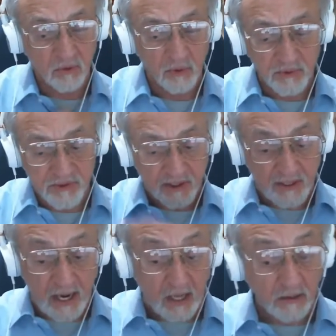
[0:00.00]
whole
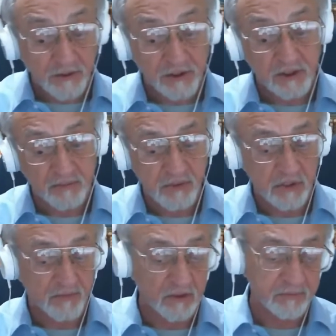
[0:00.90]
psychology that was
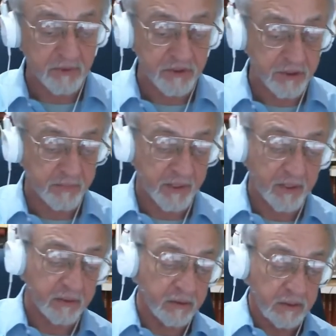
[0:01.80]
developed in
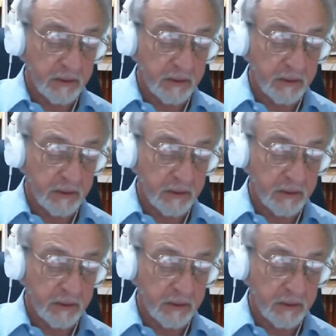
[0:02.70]
Japan